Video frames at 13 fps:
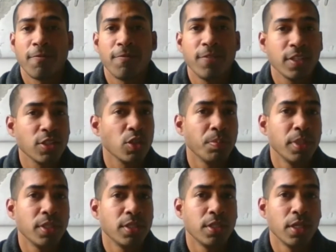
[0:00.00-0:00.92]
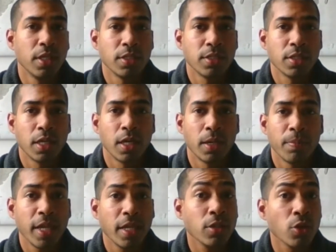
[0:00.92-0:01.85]
fits your business
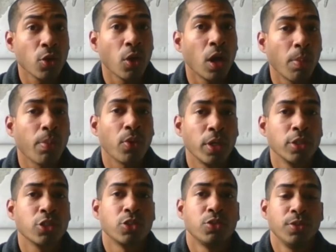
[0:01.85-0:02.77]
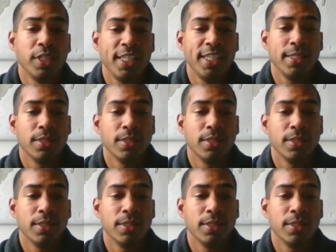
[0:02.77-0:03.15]
in your operational needs.